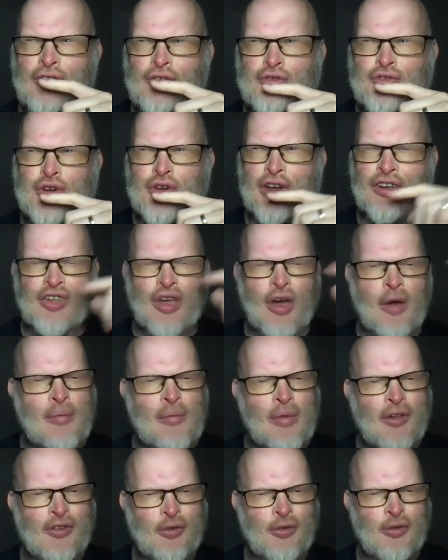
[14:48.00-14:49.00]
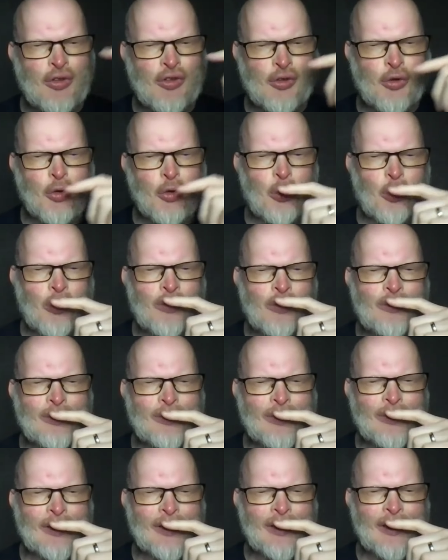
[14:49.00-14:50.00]
of tricks that are missed with school.
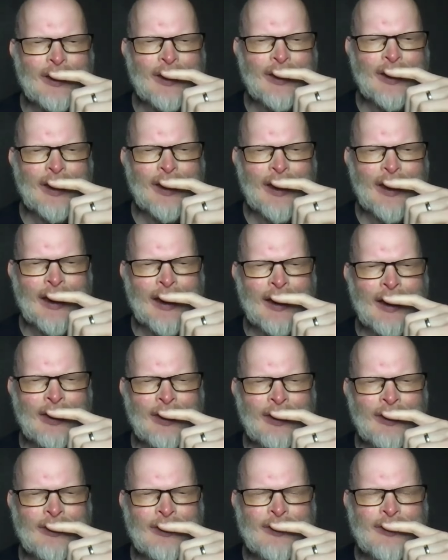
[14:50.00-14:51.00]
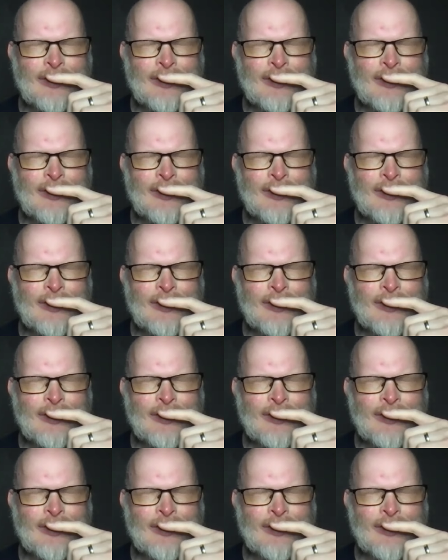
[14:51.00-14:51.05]
And